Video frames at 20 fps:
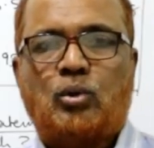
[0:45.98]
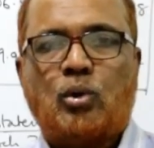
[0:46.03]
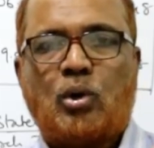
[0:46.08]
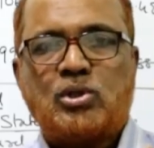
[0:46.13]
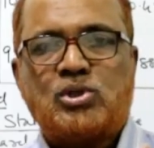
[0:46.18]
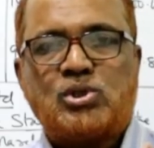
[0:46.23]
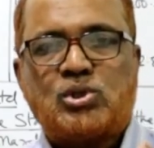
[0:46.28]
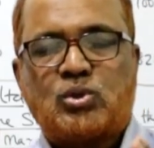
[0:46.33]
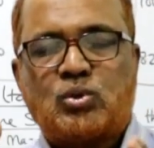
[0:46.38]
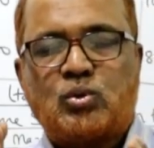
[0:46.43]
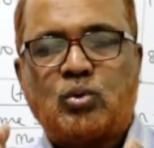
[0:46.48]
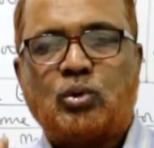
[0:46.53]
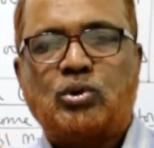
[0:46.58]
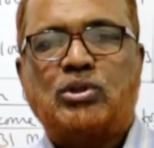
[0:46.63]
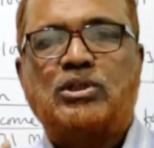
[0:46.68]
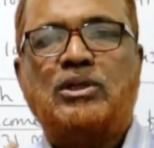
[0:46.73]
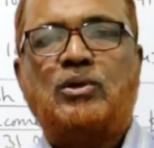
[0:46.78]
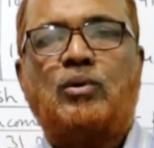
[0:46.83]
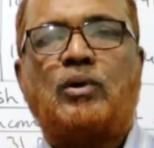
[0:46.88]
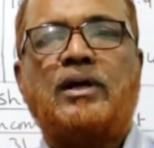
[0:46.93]
Those two
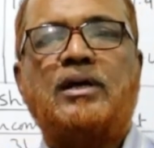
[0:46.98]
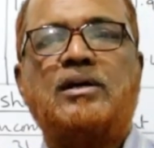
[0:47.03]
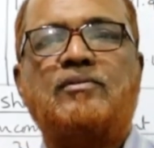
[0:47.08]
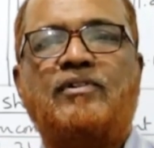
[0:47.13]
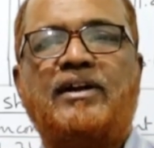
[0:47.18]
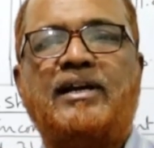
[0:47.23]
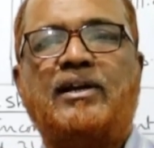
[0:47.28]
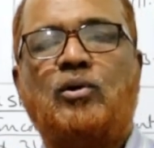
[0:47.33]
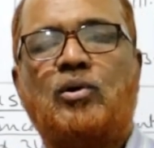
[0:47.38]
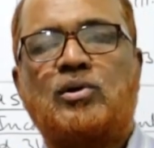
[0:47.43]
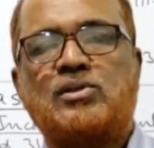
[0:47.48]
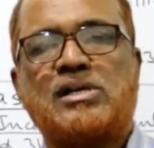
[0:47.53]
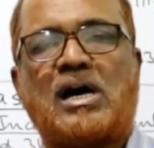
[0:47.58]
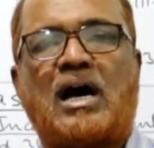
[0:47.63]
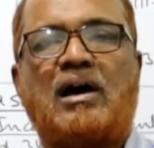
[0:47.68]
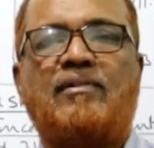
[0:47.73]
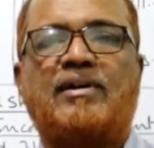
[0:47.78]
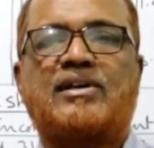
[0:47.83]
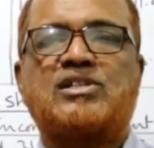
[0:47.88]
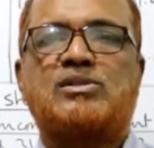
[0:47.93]
theory videos
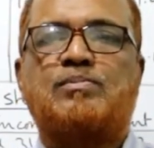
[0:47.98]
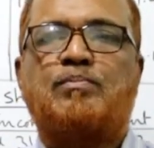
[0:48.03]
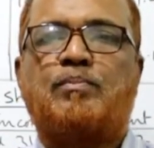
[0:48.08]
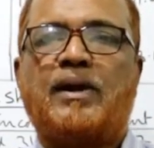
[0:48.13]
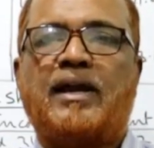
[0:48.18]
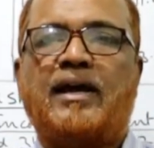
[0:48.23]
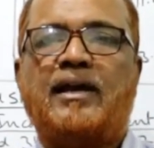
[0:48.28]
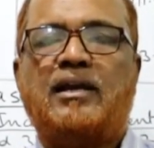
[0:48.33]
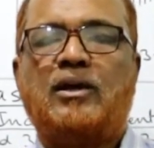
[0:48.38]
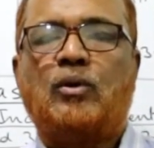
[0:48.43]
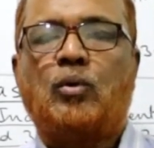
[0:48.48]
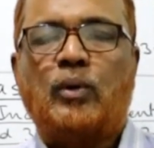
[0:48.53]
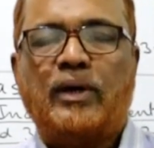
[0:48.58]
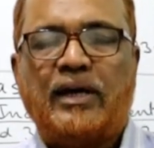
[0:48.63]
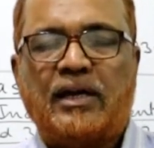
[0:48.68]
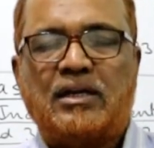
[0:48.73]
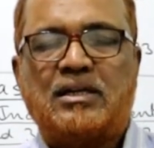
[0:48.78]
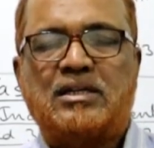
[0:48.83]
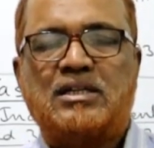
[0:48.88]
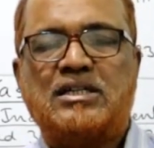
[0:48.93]
I have explained you
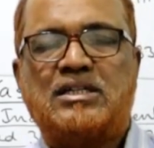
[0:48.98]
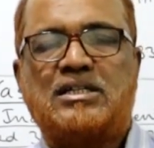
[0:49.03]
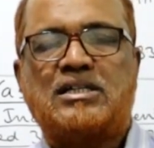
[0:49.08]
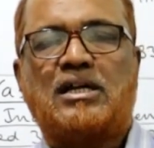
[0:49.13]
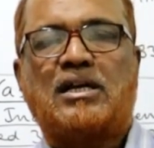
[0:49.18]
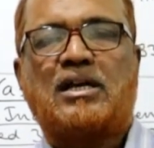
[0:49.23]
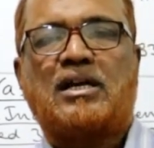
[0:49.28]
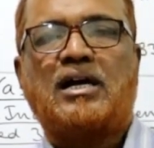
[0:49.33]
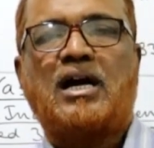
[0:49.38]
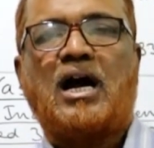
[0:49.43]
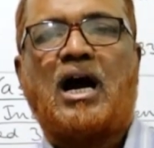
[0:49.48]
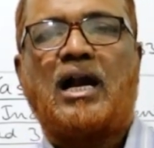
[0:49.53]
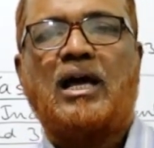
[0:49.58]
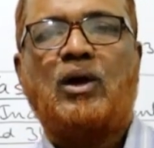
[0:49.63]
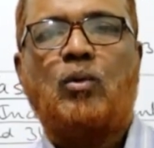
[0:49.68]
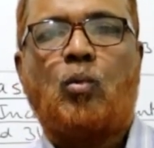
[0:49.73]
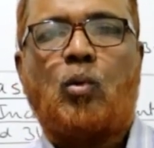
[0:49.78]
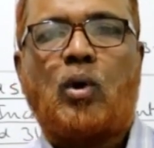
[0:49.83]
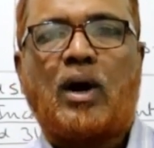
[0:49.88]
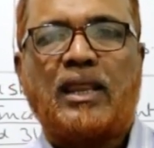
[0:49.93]
in detail
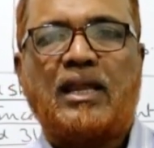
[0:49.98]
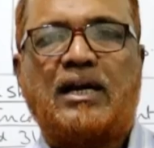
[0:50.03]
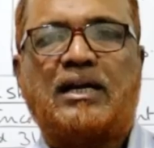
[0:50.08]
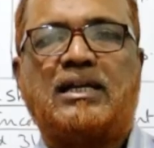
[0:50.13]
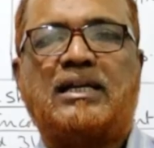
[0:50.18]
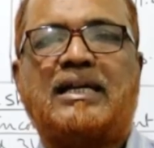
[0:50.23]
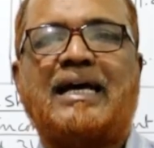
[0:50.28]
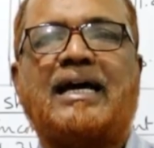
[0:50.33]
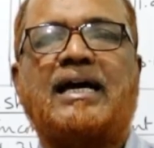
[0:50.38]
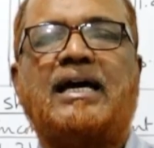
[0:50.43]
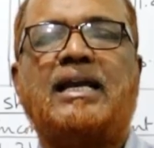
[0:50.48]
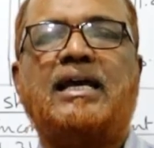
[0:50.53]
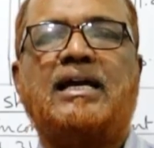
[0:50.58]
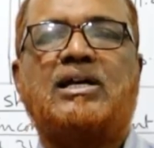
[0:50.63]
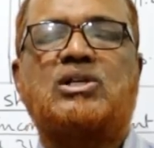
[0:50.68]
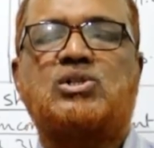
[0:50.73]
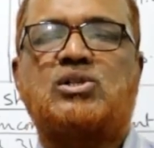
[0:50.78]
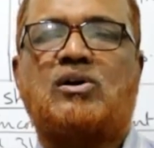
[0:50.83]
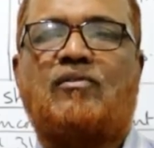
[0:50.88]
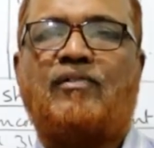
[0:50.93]
regarding what are the
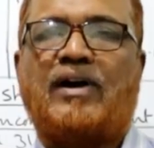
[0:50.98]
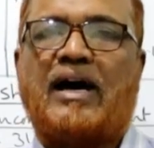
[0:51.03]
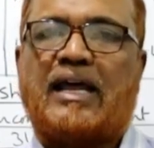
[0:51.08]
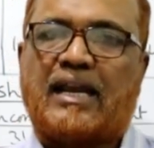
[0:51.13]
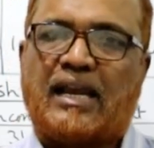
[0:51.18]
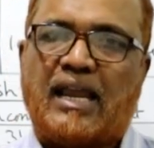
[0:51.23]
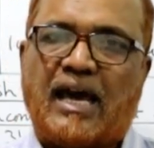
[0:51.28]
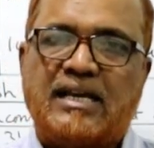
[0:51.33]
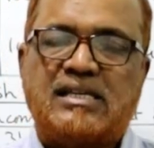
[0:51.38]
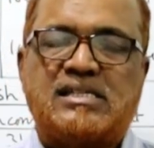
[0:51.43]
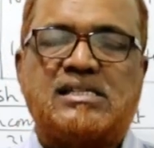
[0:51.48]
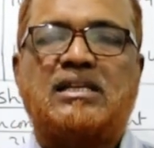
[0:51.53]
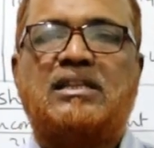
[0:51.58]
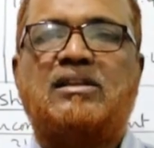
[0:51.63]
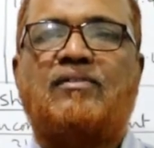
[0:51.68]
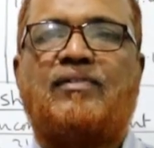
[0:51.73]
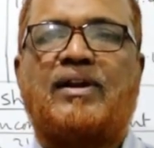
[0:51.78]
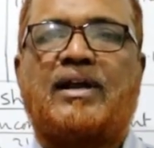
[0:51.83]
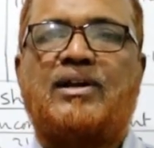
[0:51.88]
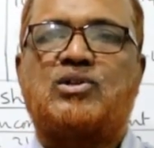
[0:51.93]
techniques of analyzing
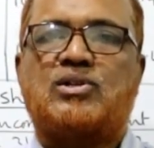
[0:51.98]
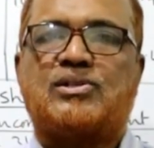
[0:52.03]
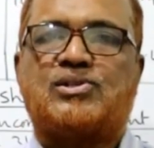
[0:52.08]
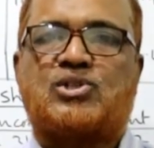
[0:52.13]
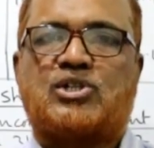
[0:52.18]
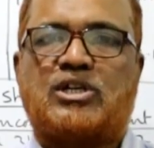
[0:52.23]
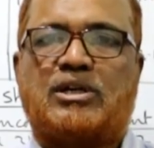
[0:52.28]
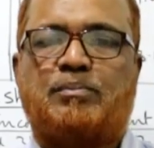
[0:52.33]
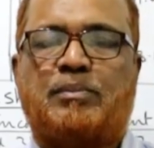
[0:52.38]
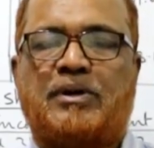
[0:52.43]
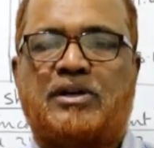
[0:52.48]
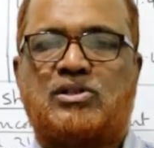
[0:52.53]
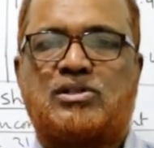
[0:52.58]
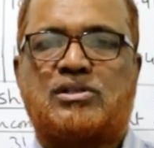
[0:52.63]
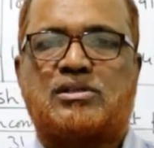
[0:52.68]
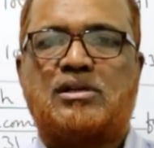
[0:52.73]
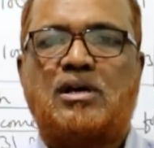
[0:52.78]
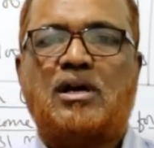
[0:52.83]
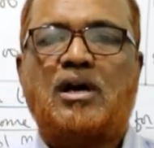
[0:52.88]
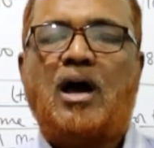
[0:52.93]
the financial
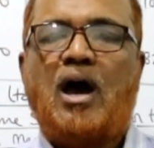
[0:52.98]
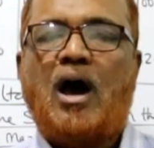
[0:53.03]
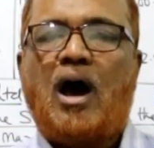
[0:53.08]
statements,